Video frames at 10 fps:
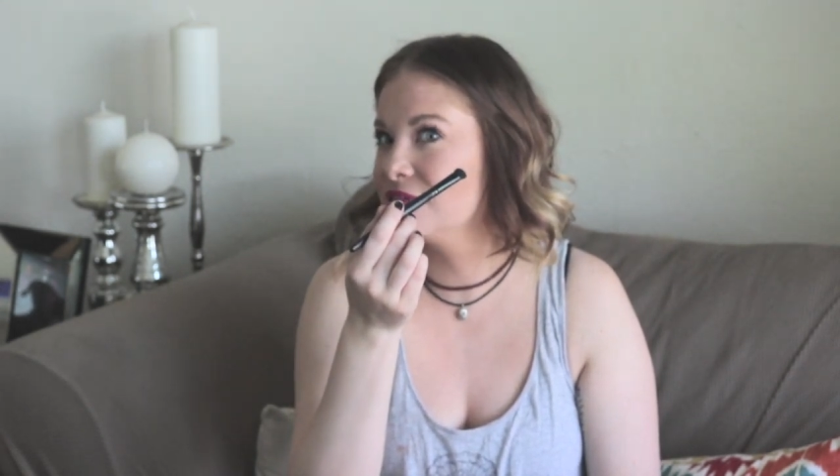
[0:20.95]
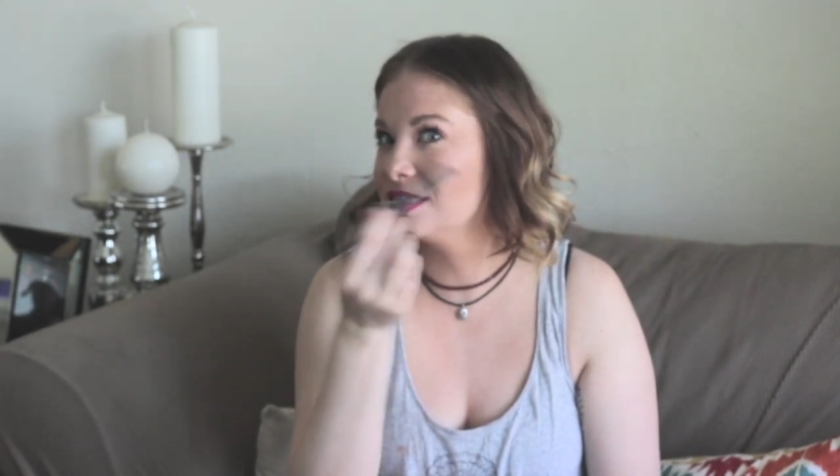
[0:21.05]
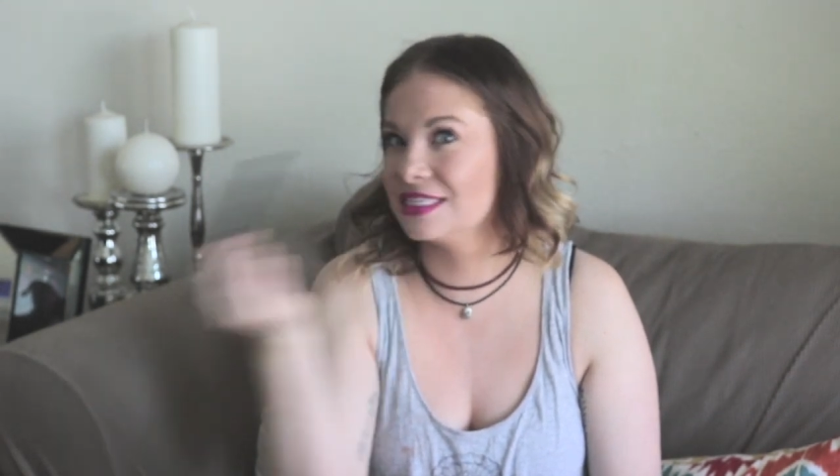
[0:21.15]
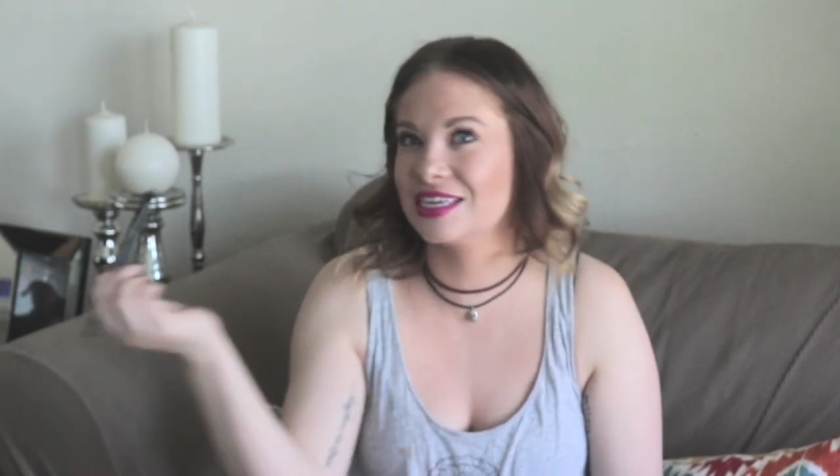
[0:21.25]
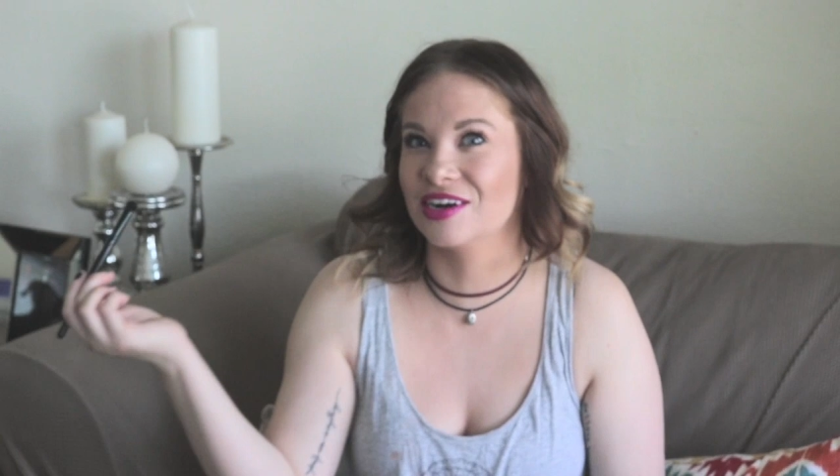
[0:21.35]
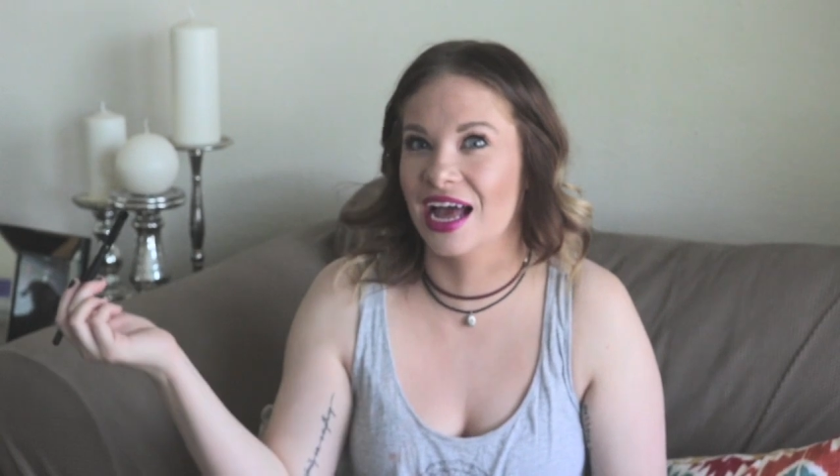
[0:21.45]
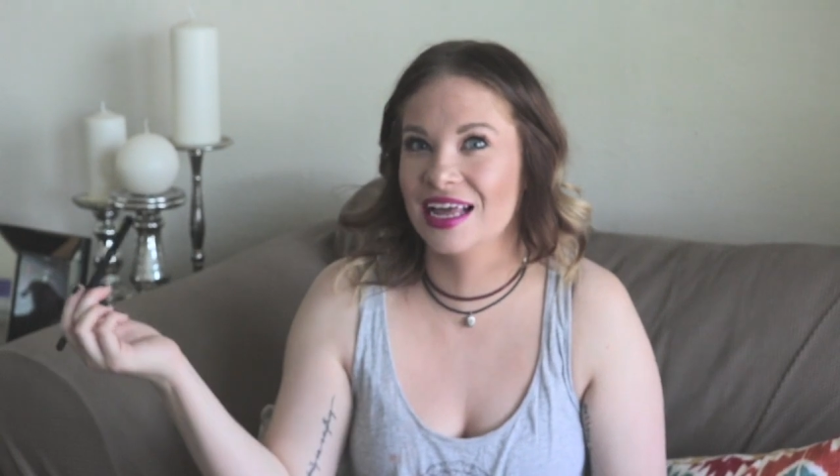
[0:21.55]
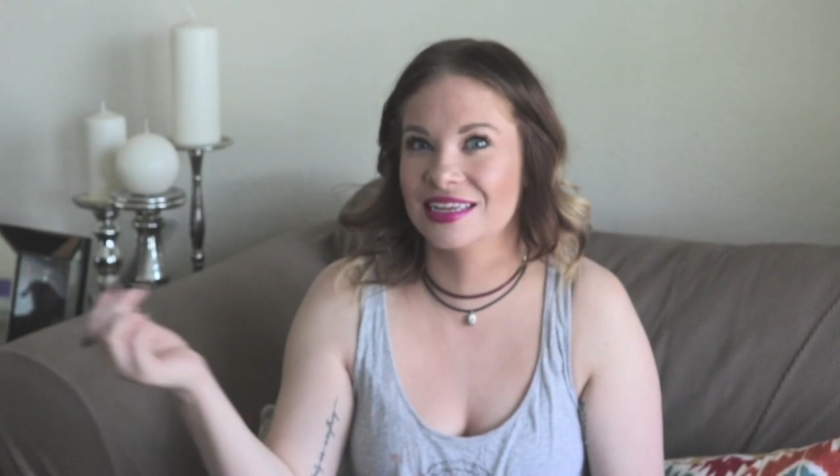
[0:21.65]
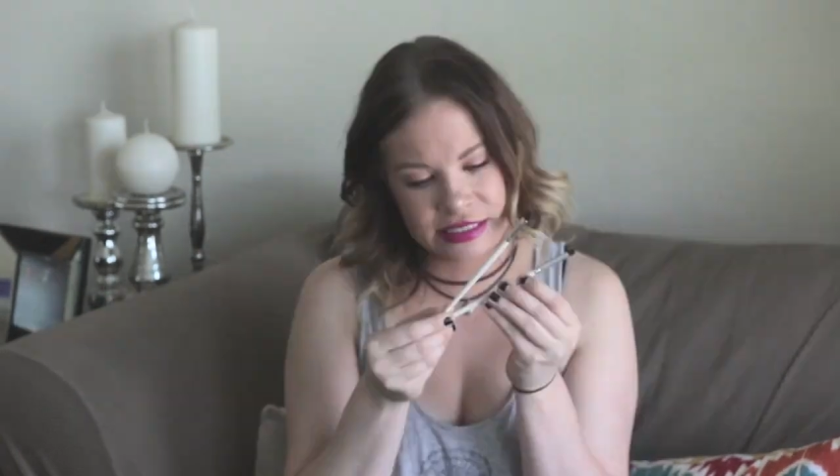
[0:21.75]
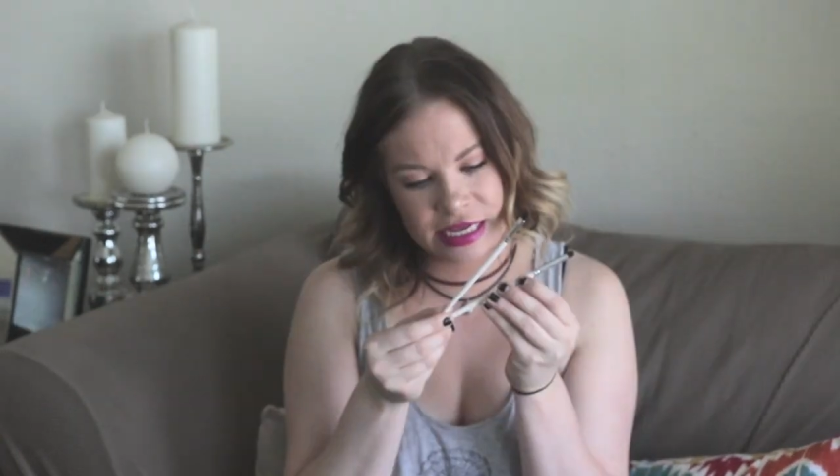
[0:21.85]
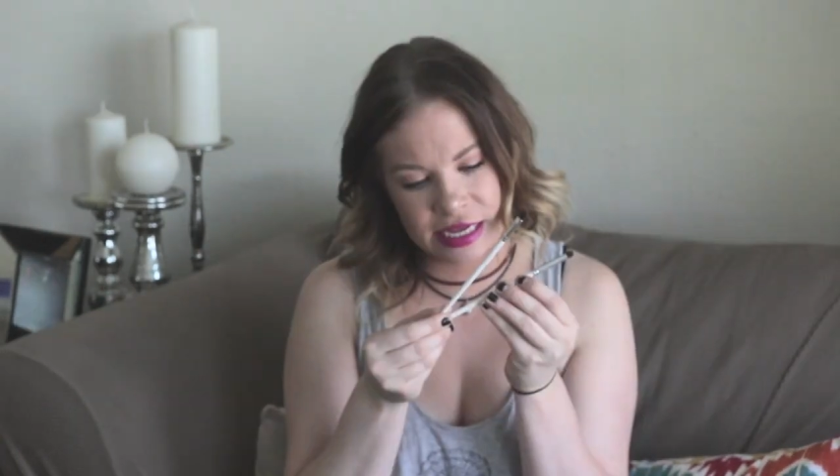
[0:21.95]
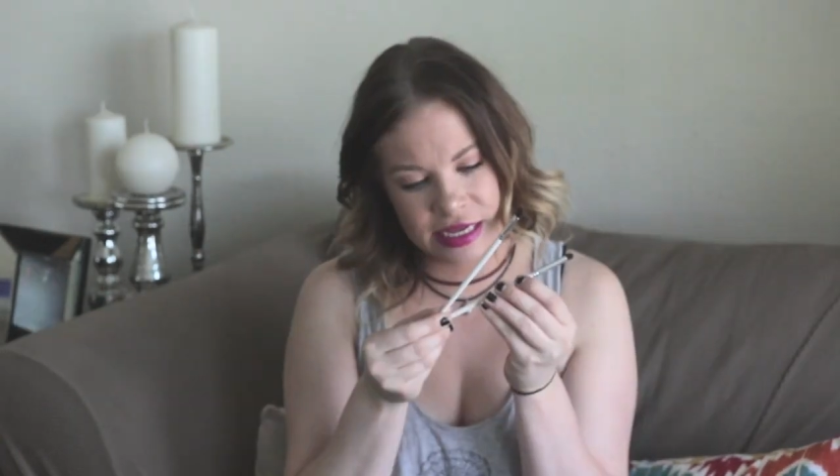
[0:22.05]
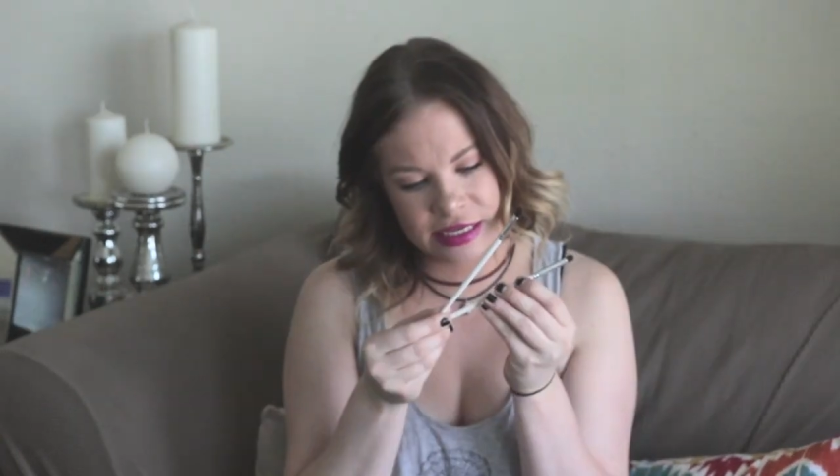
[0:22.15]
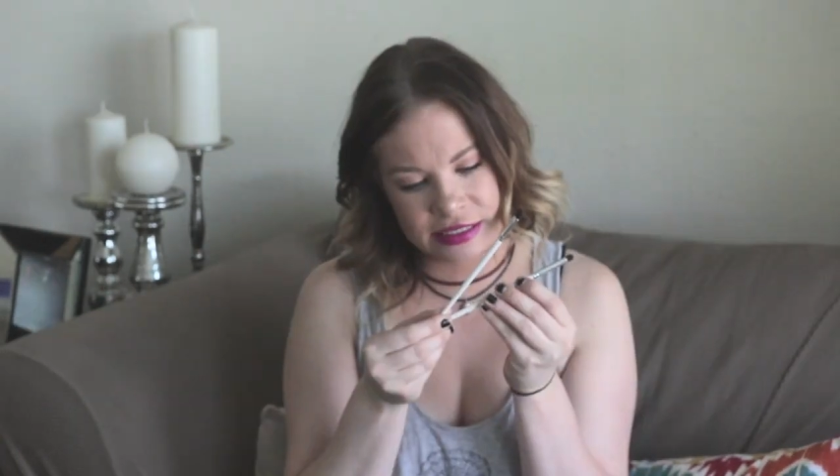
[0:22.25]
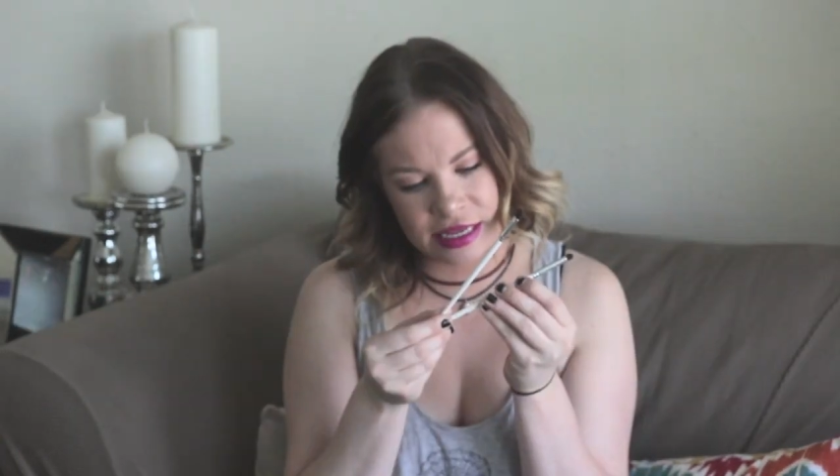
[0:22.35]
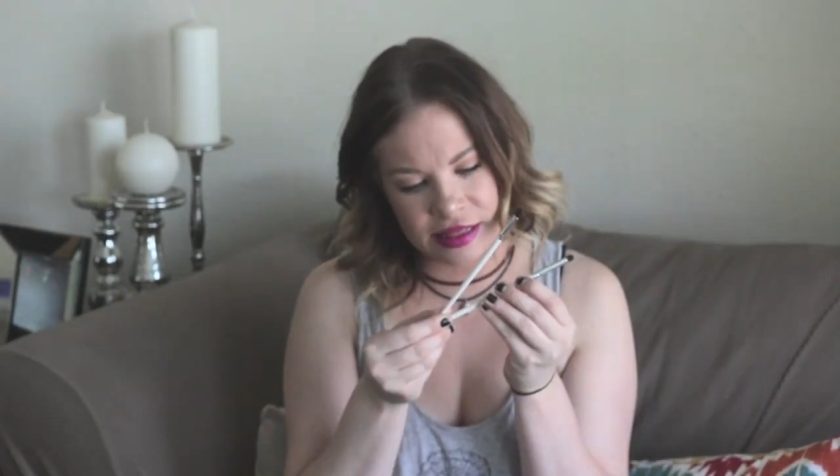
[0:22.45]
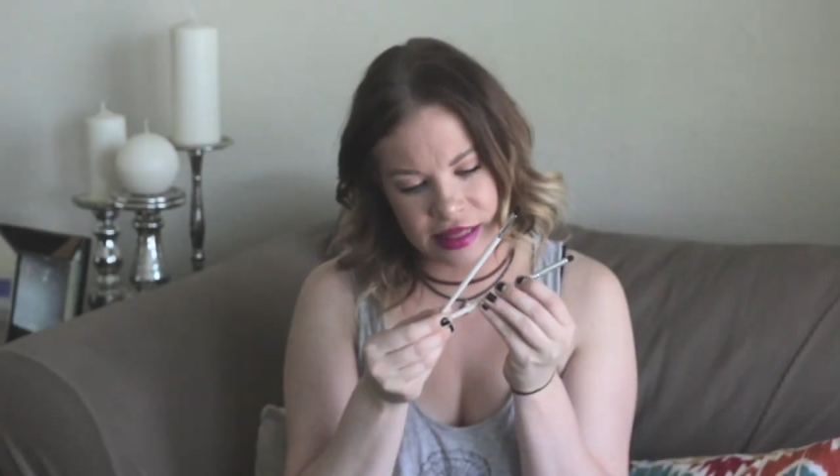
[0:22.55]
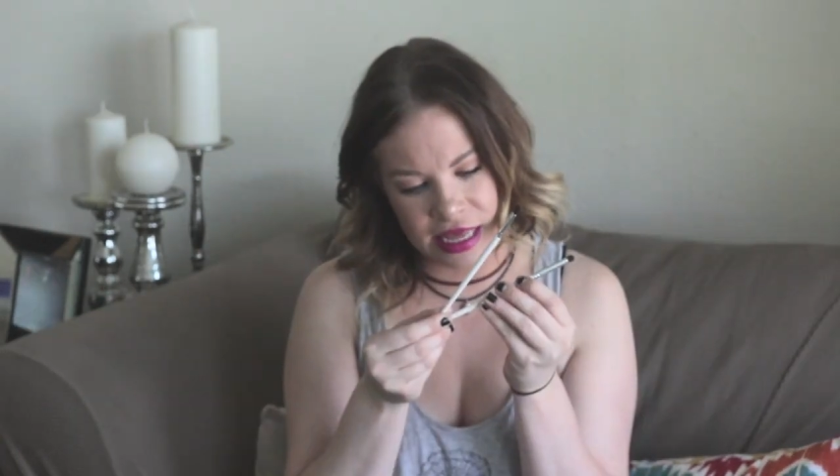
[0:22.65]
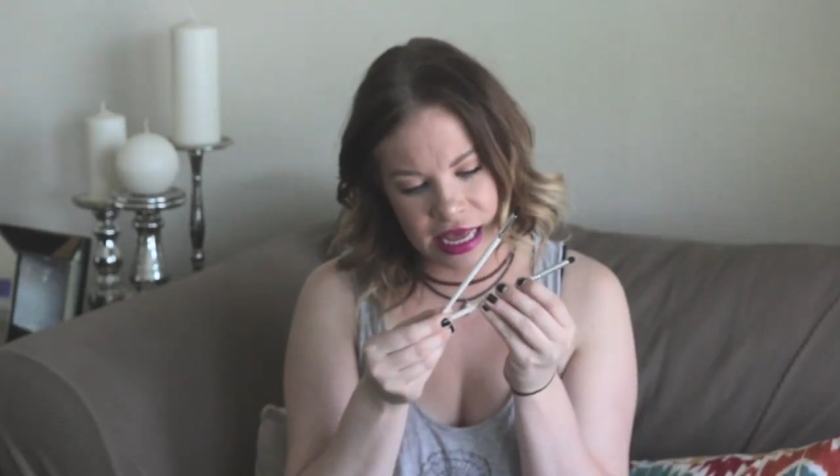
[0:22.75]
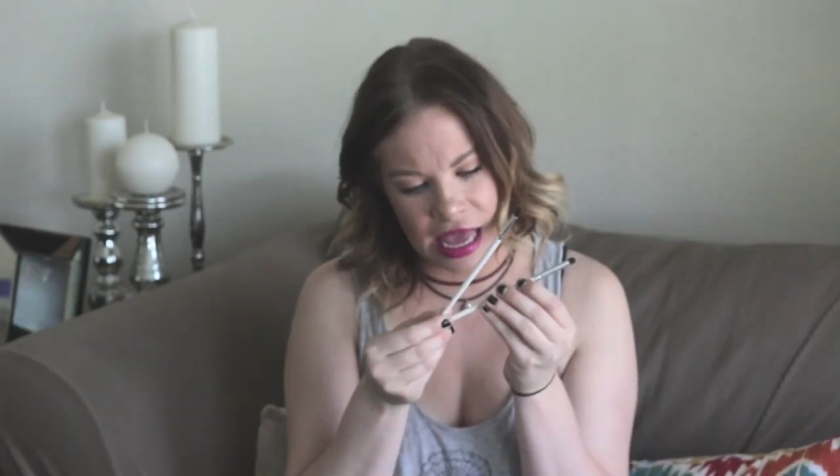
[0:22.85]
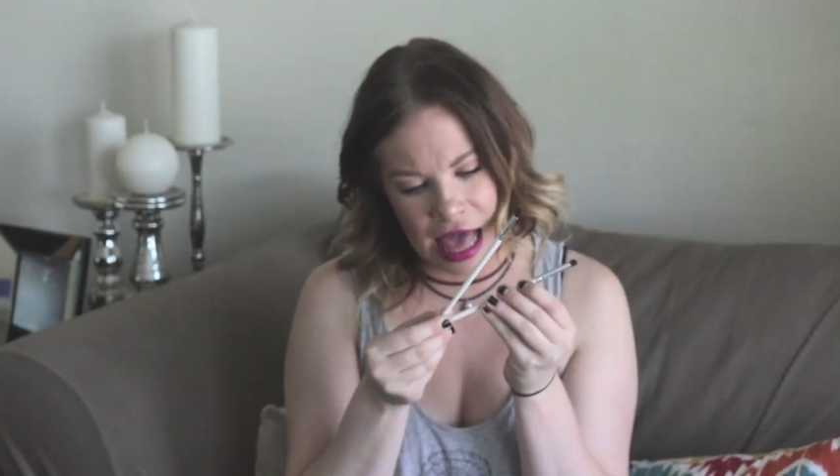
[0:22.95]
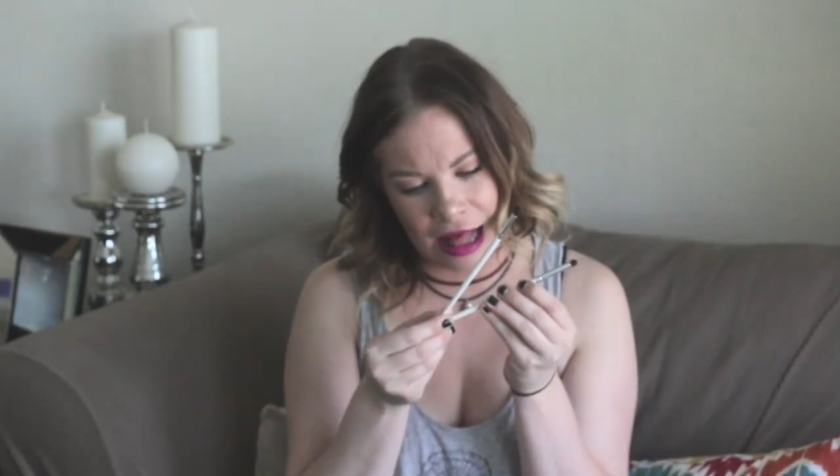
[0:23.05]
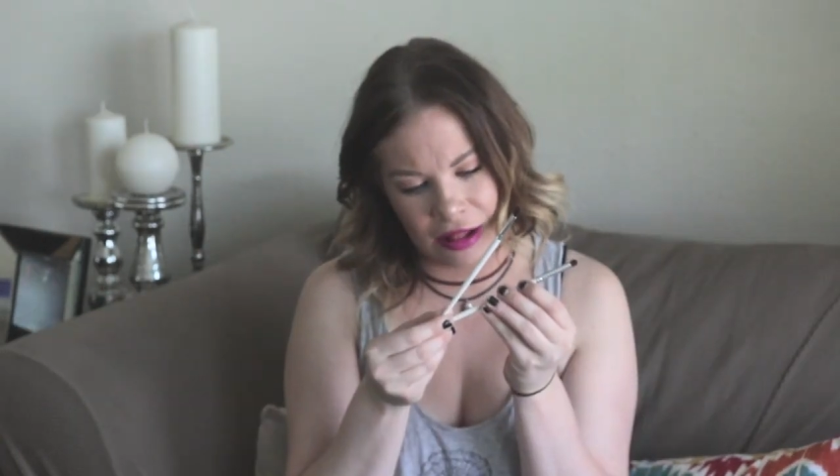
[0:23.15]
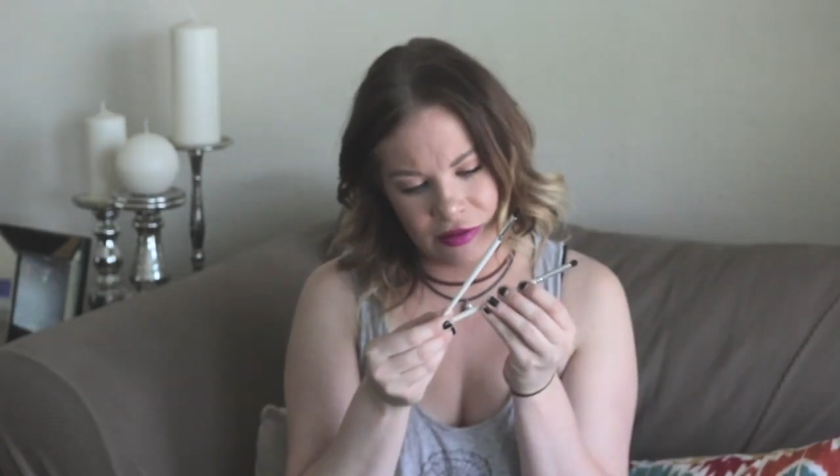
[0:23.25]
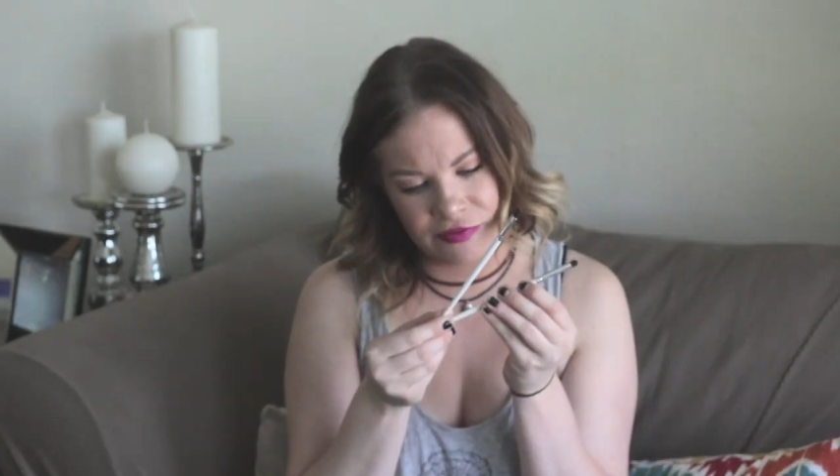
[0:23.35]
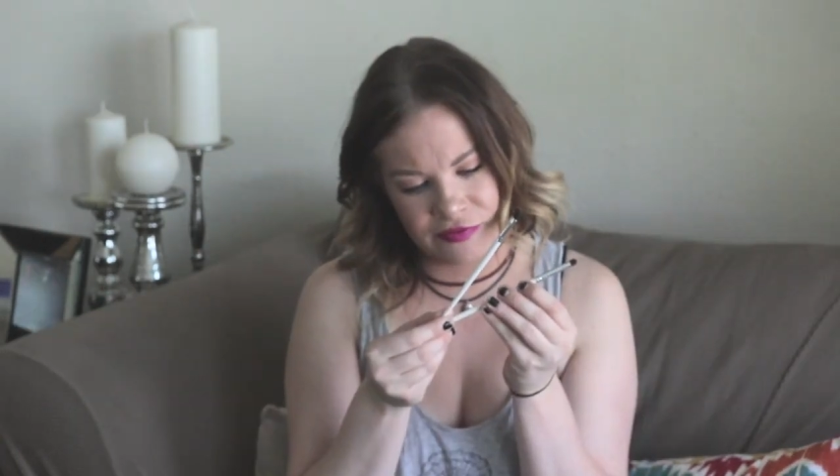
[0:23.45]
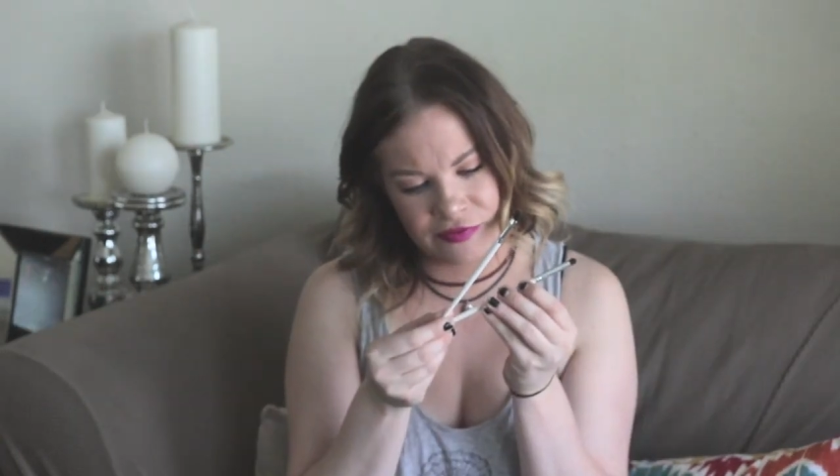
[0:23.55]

Is there not? This is the elf.